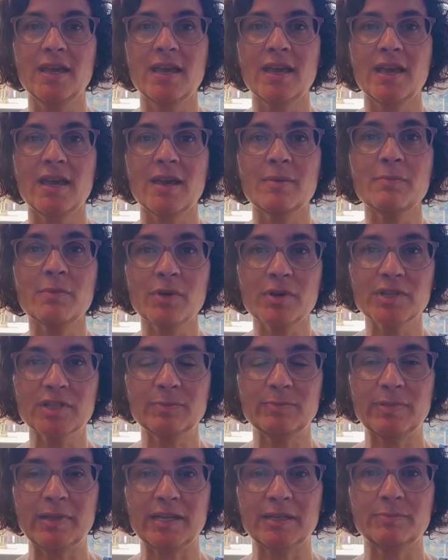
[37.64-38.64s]
At
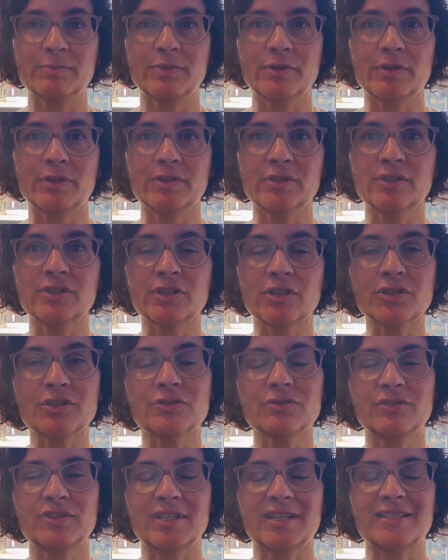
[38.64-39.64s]
Maurice Blackburn,
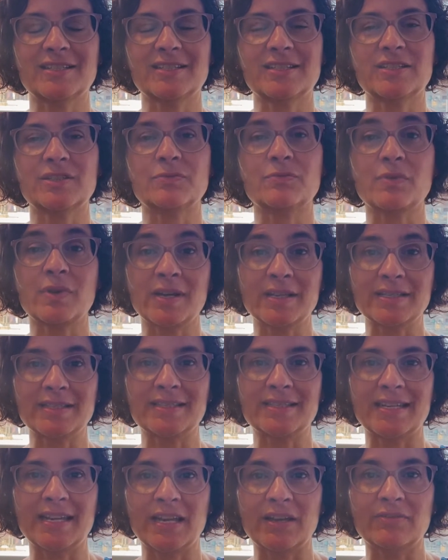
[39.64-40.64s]
social justice
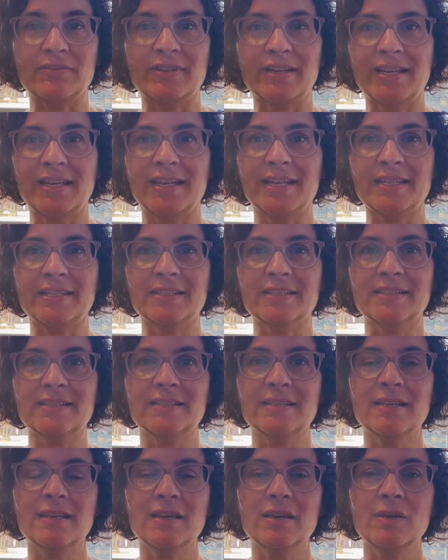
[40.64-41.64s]
runs in our
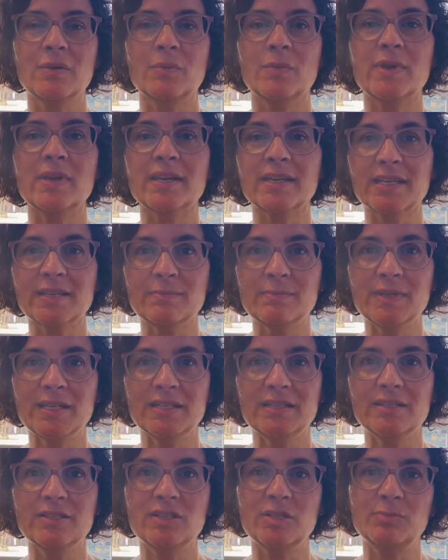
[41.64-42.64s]
veins. We are
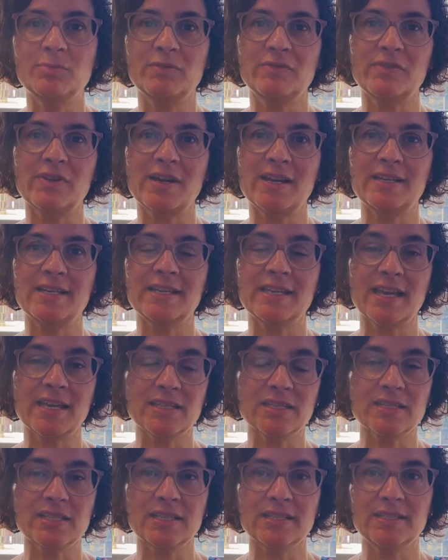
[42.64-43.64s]
committed to providing
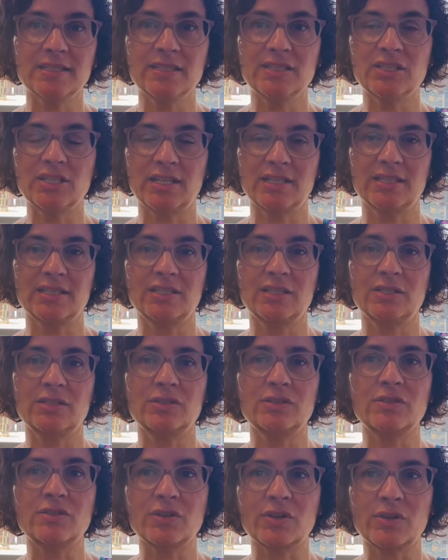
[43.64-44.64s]
access to justice
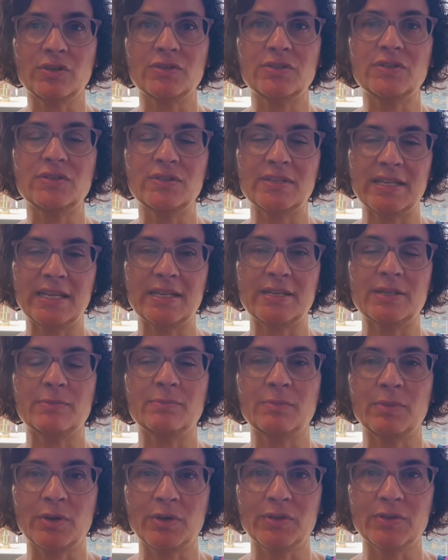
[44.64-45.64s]
to those who need it
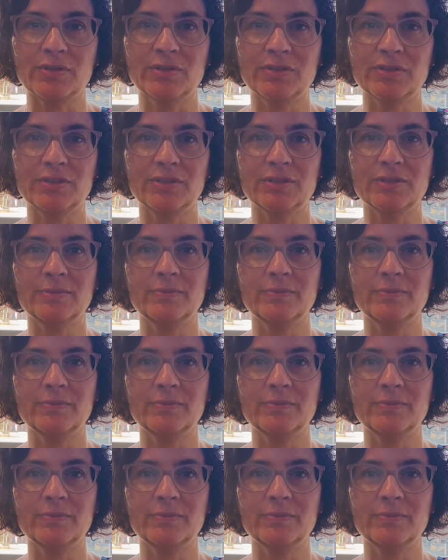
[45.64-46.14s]
most.